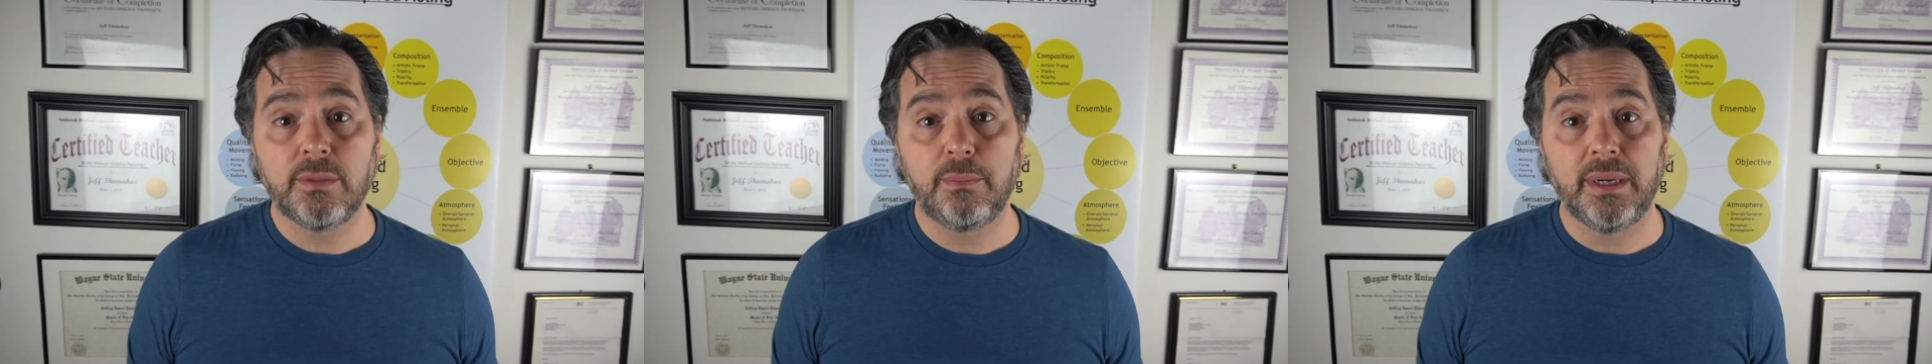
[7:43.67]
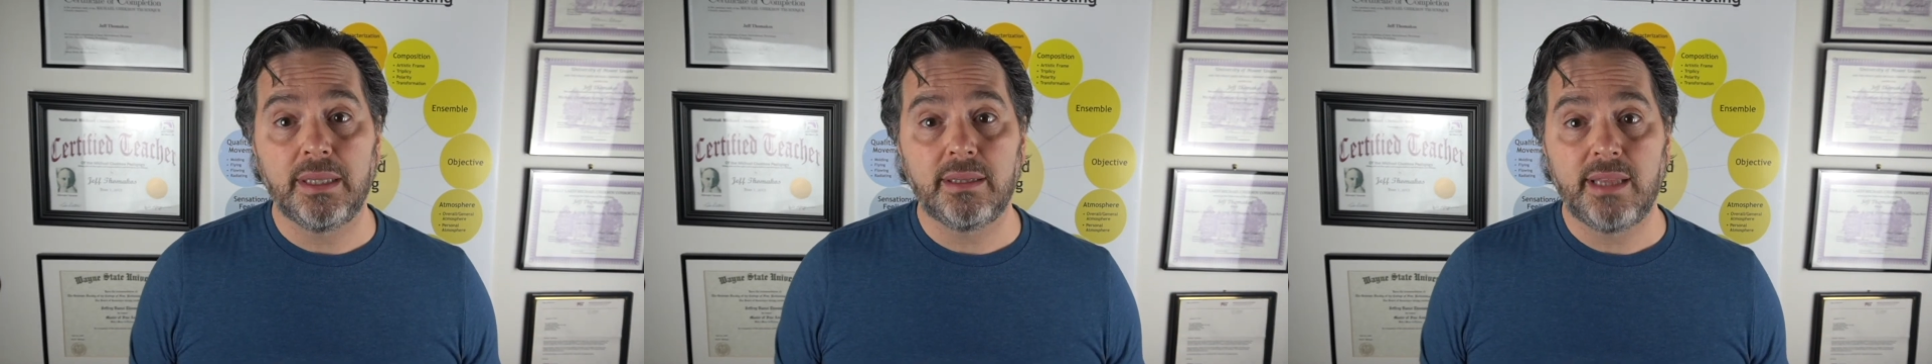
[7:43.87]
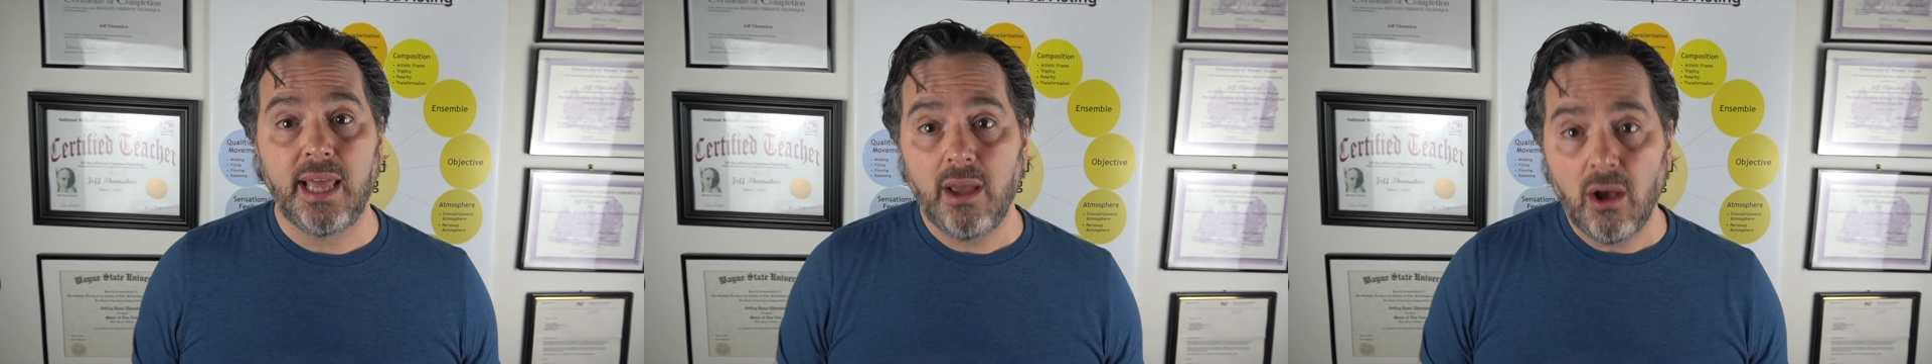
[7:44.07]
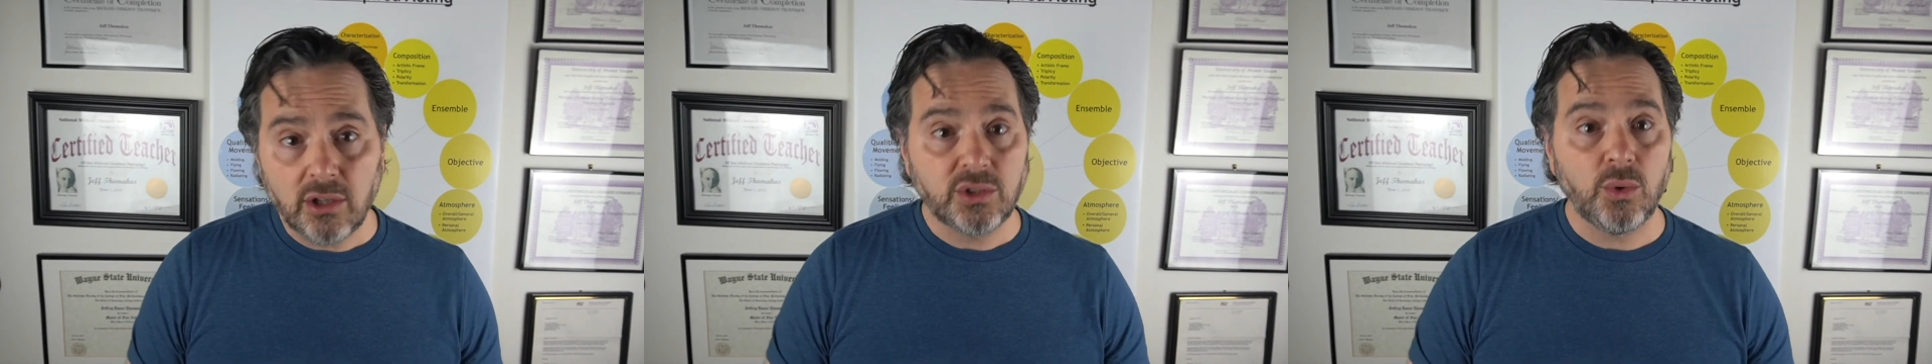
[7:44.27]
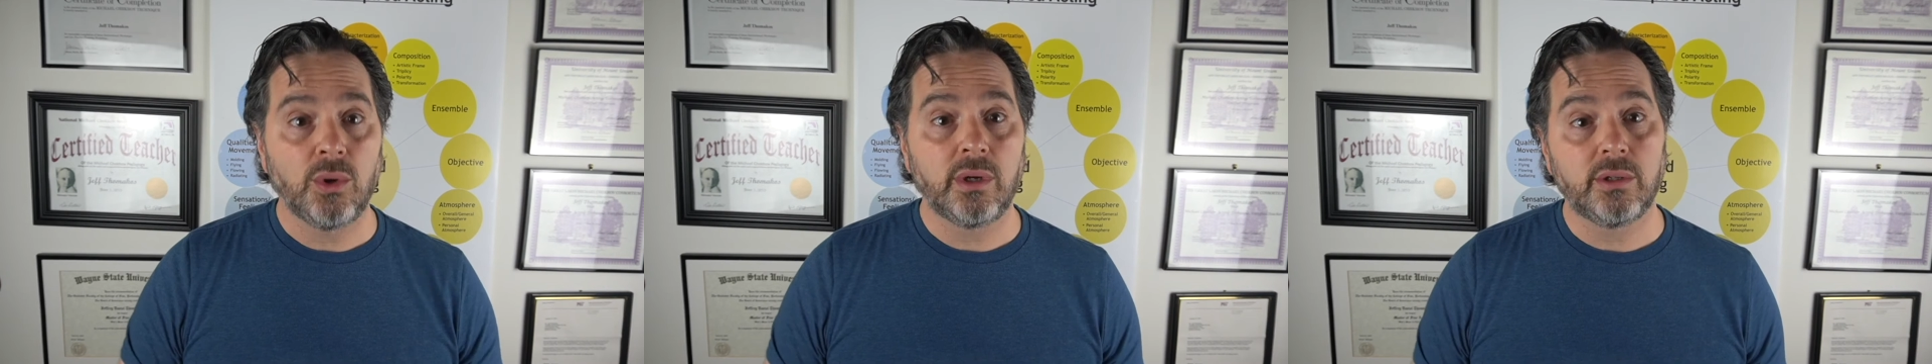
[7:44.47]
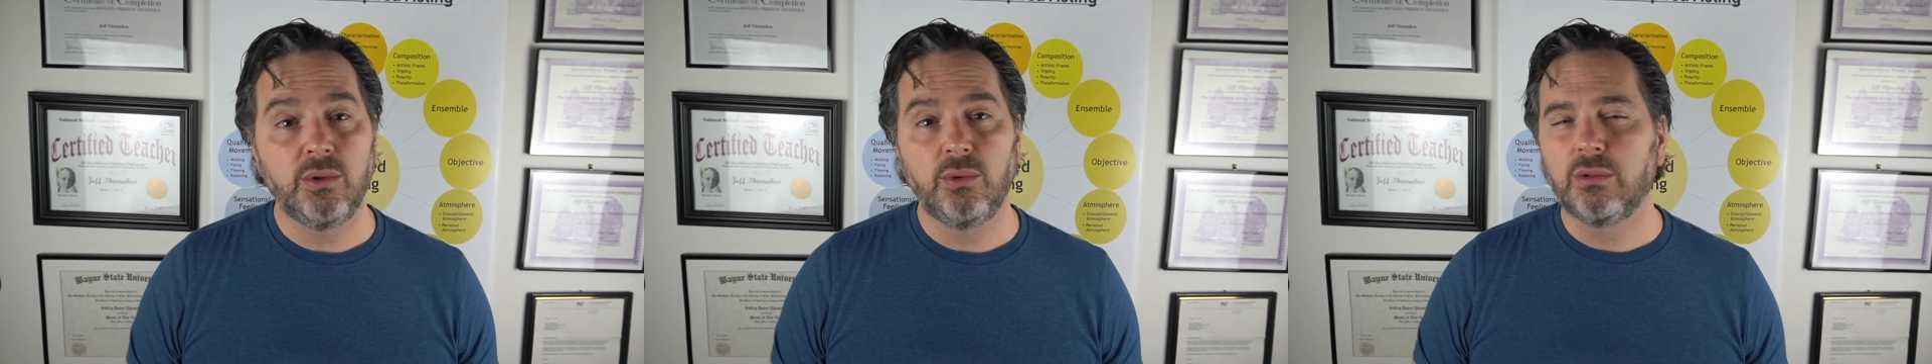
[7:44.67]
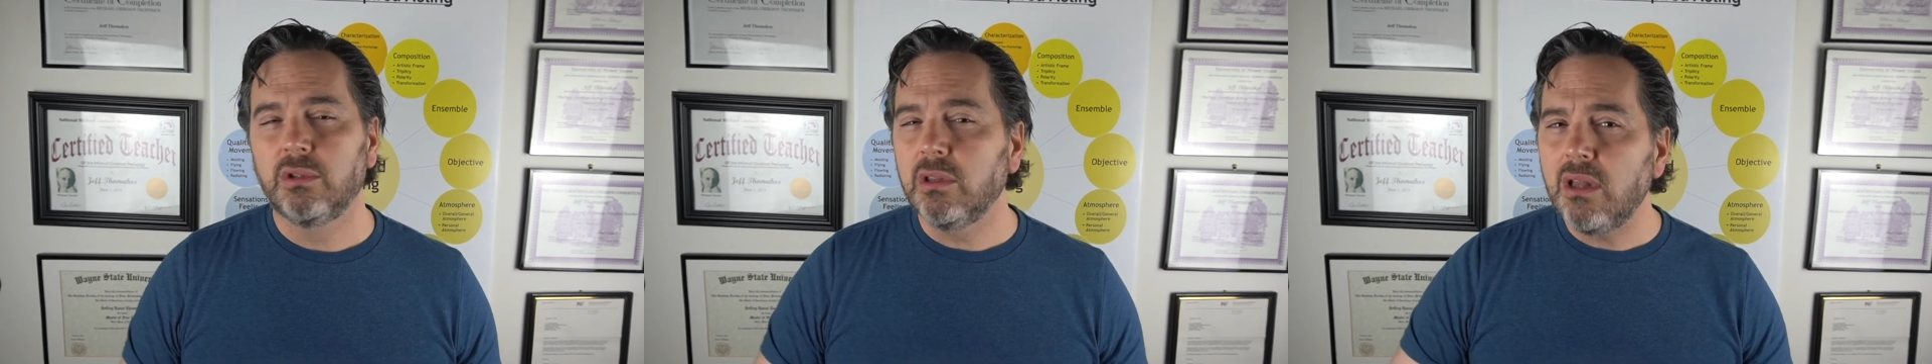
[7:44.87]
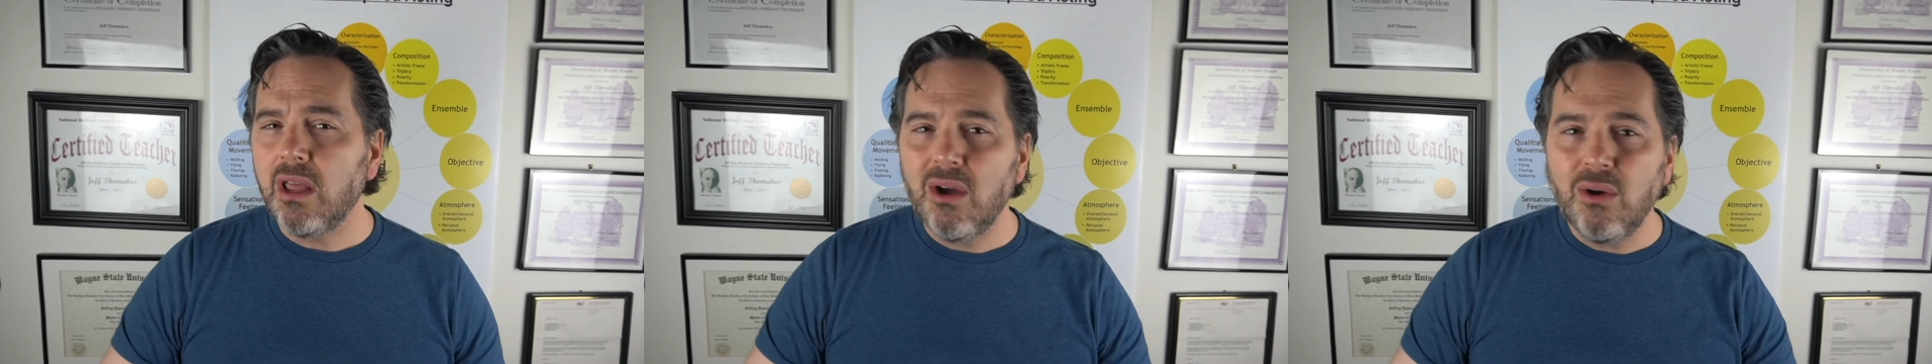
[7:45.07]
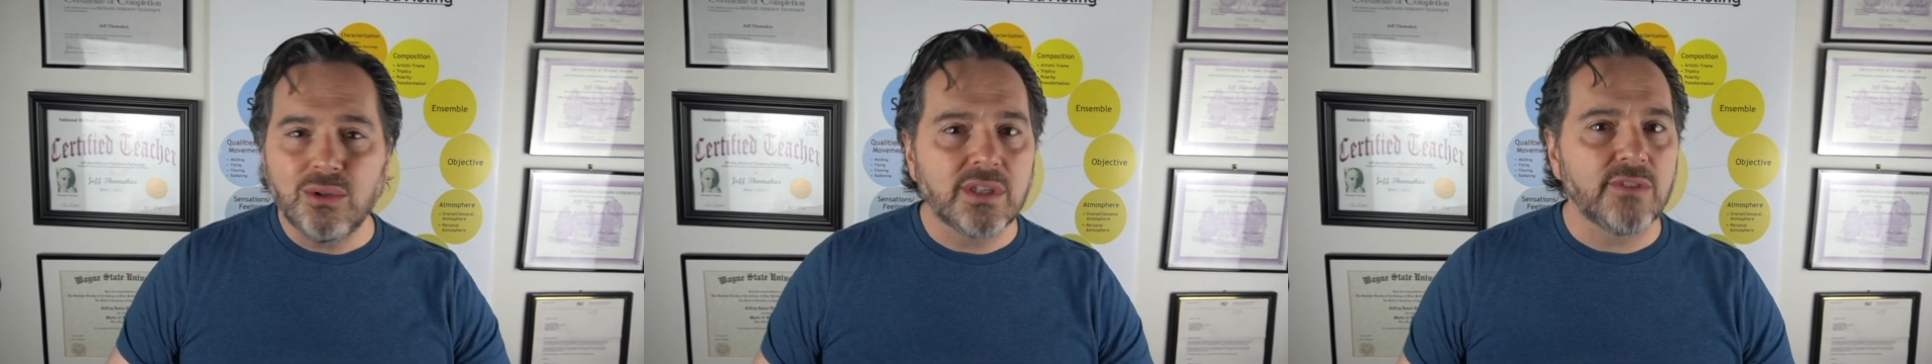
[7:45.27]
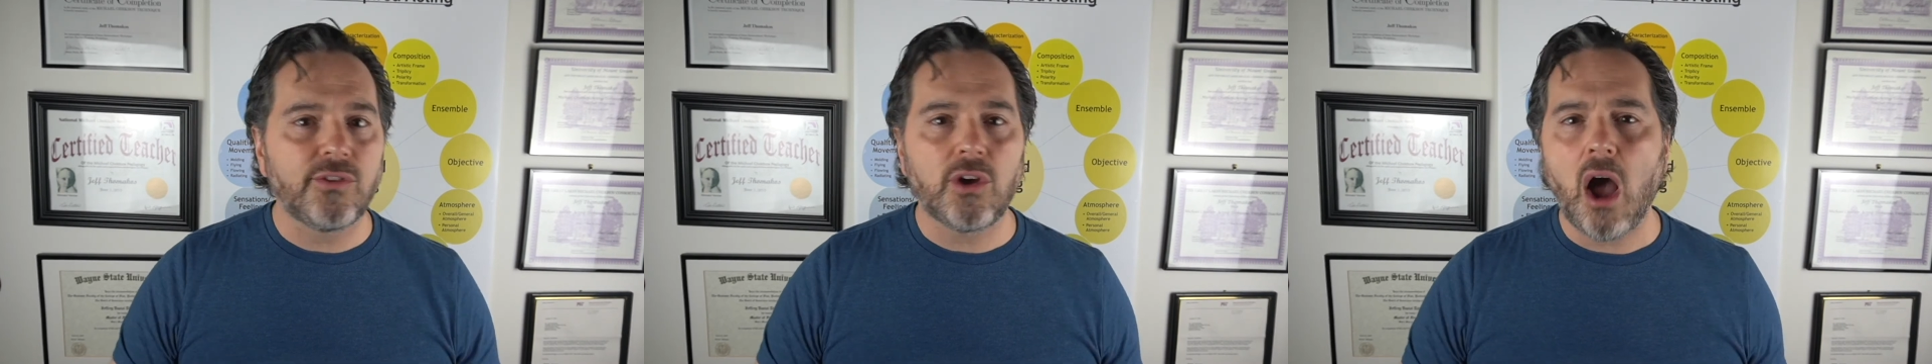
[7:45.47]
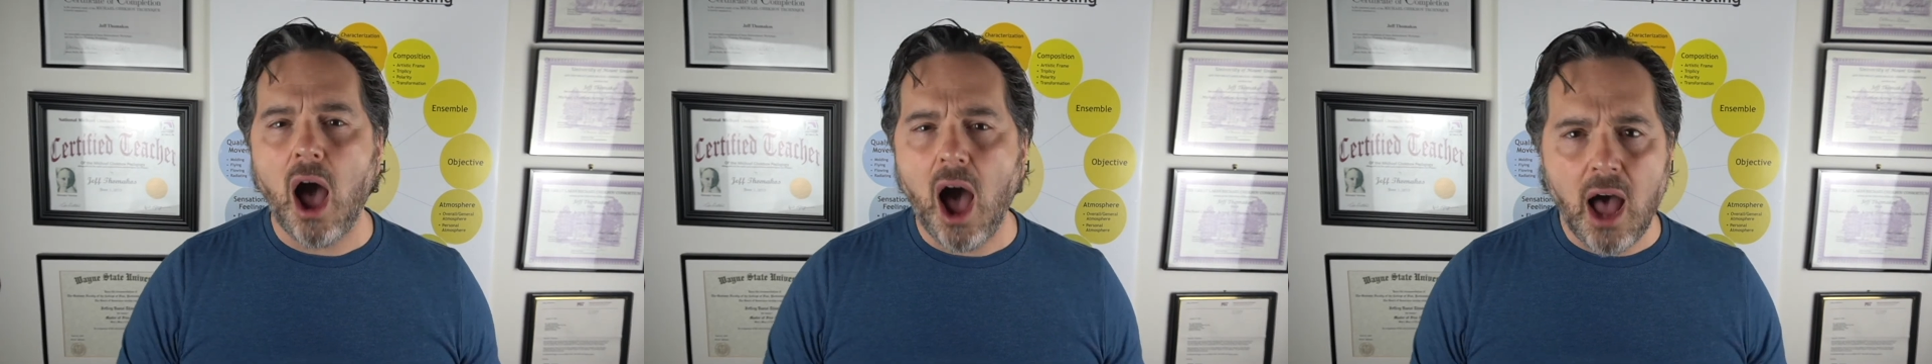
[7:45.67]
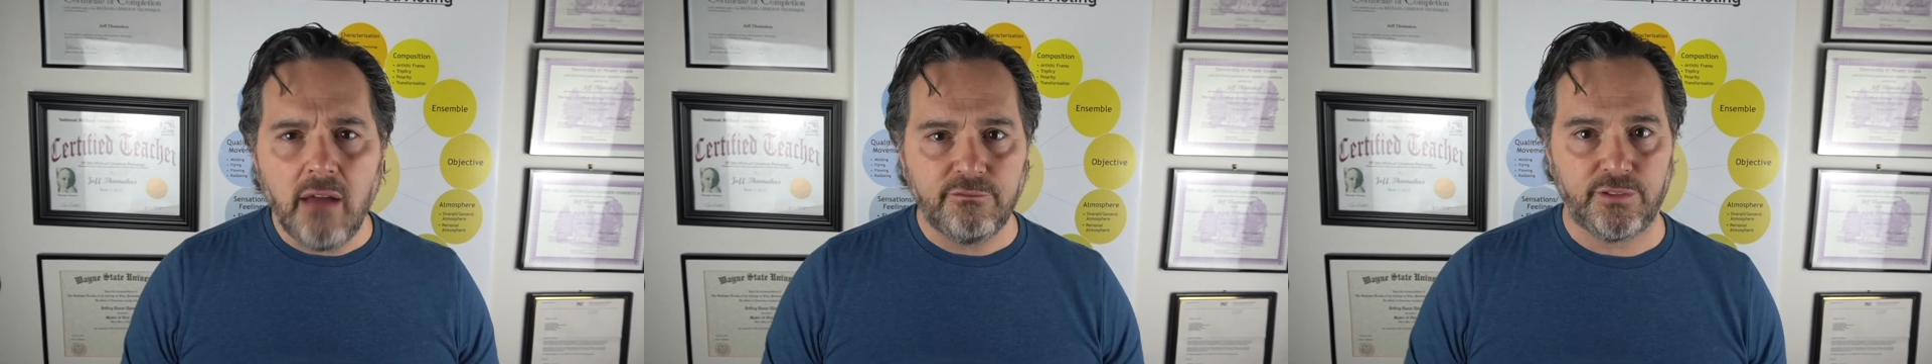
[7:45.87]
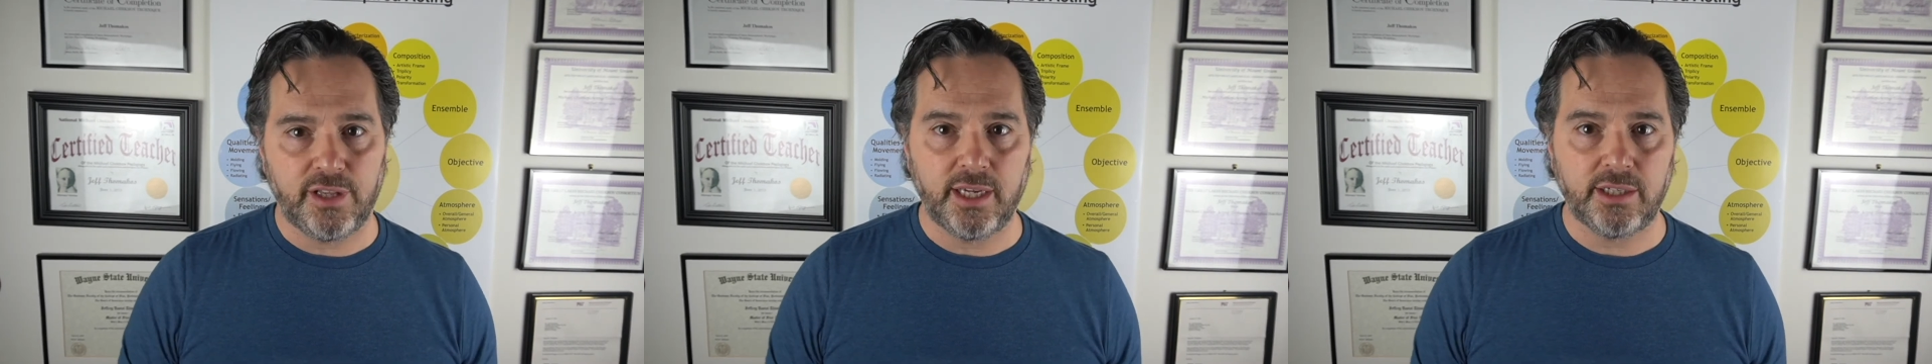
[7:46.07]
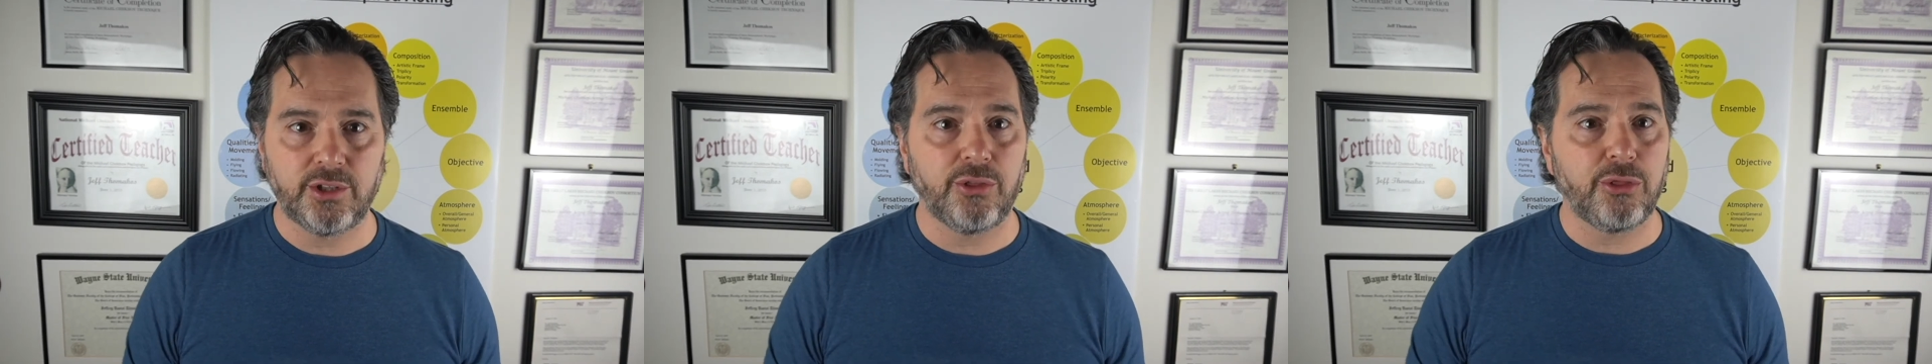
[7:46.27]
but they also include loads of conflict to